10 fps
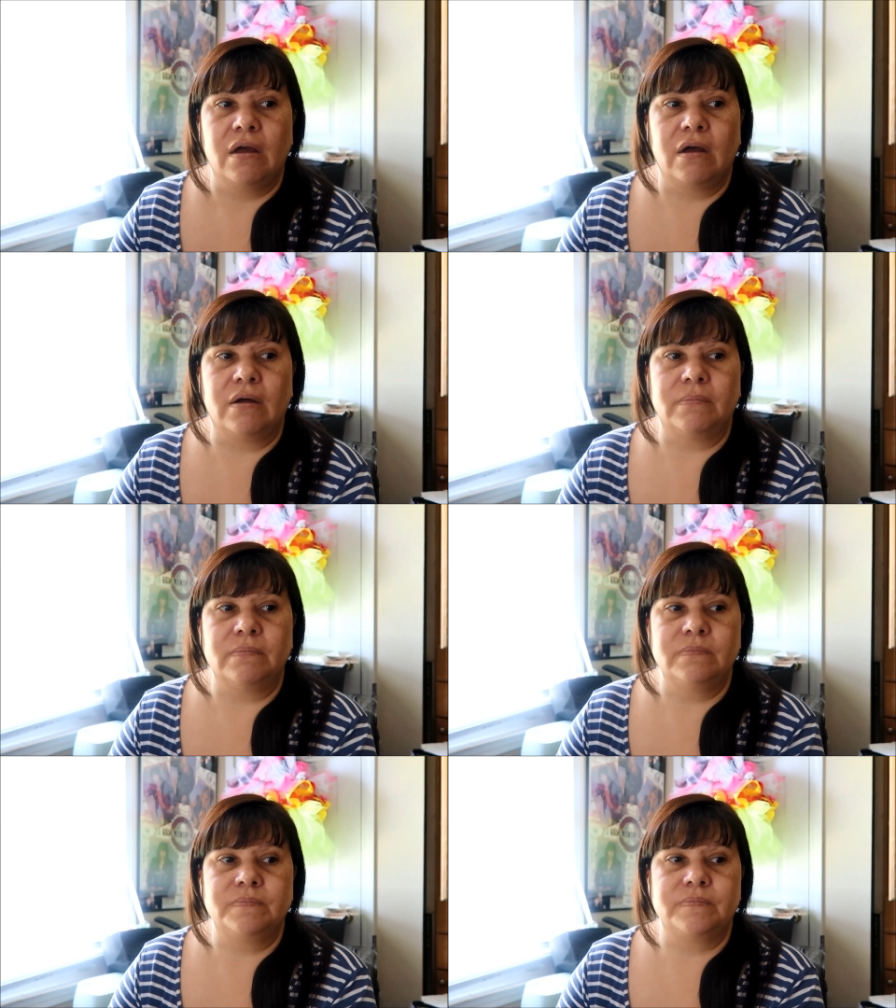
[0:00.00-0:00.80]

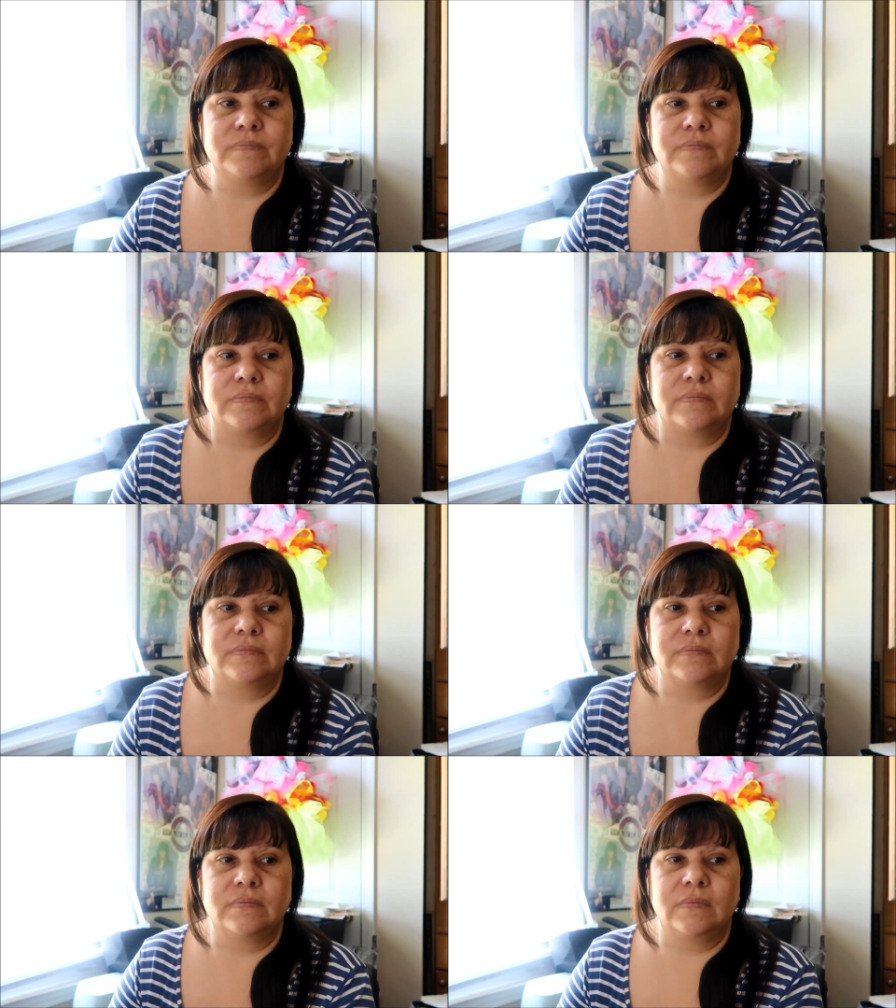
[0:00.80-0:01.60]

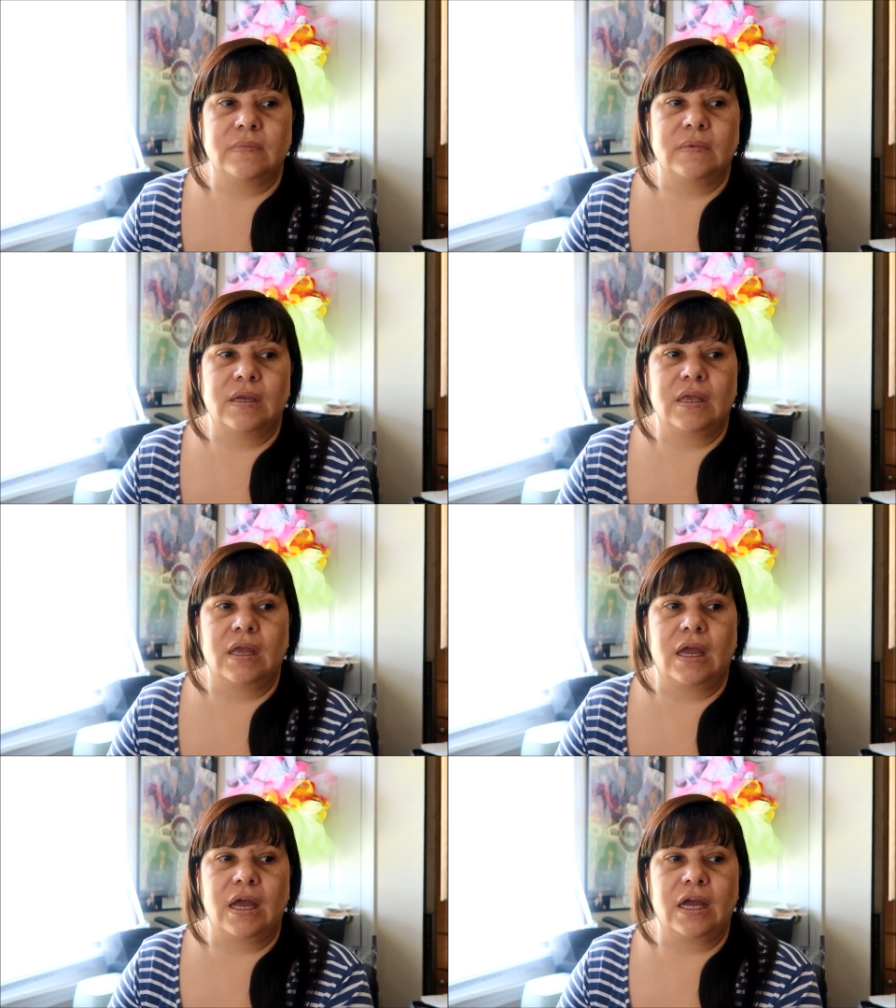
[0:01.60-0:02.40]

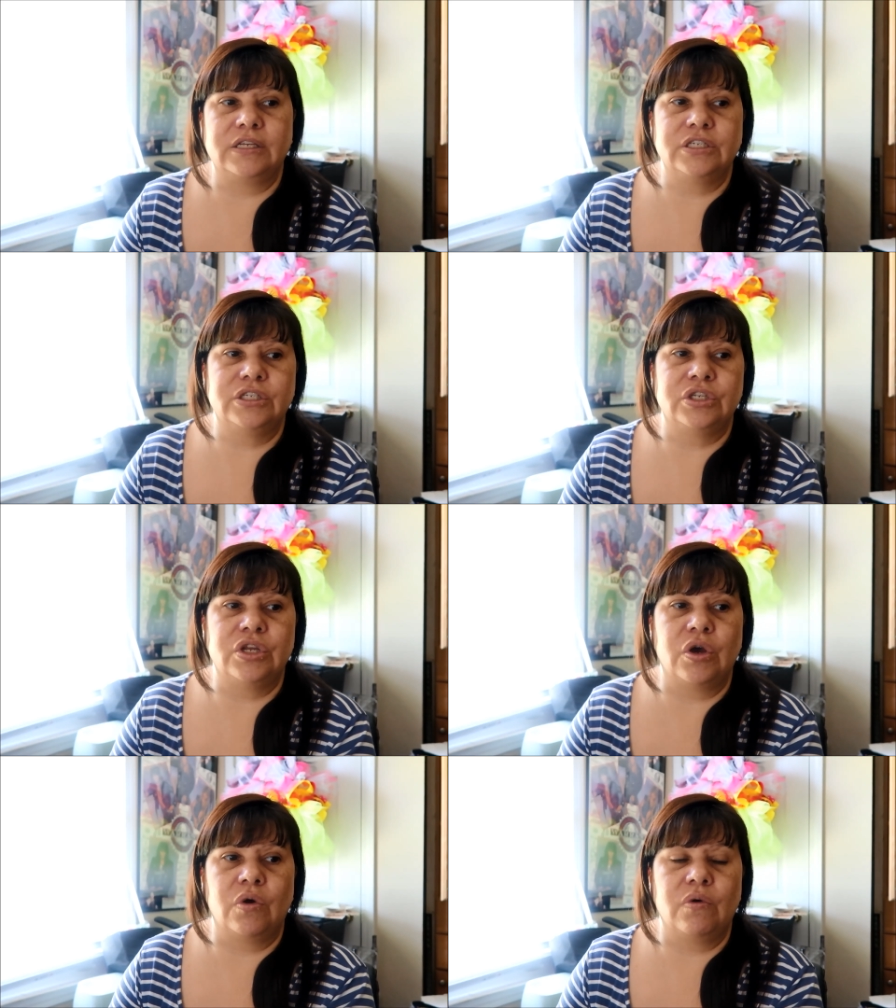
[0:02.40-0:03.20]
I just
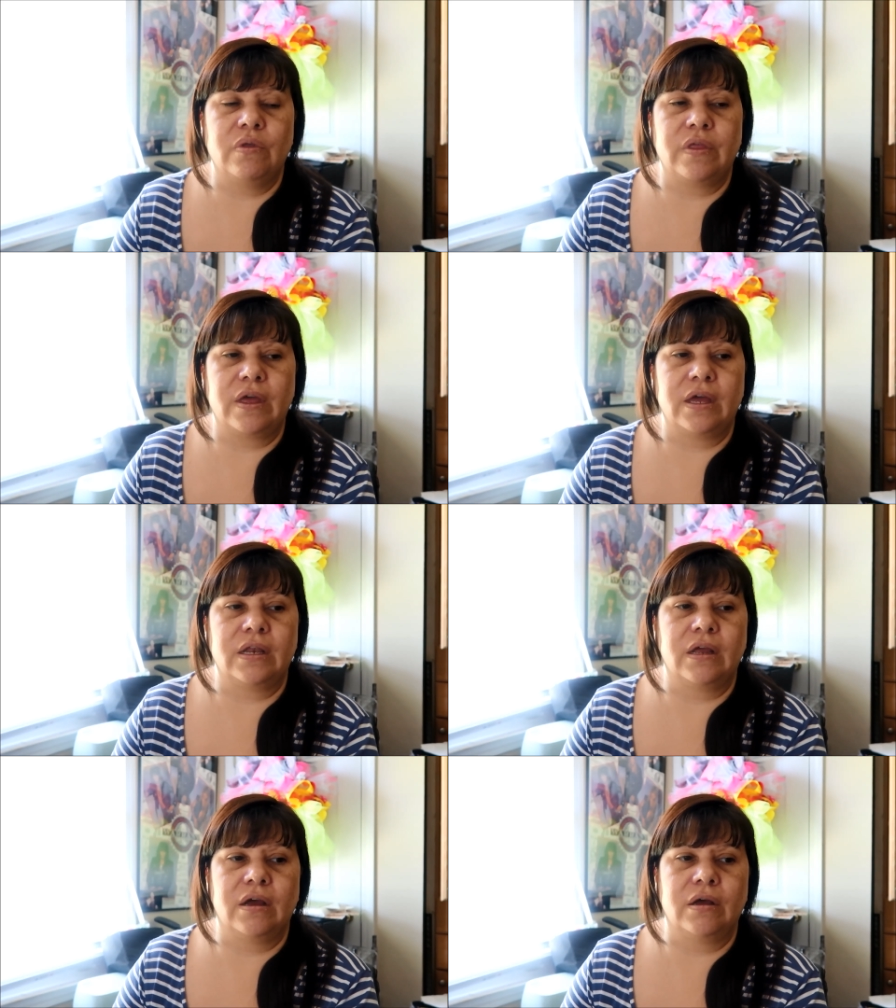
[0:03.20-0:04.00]
know that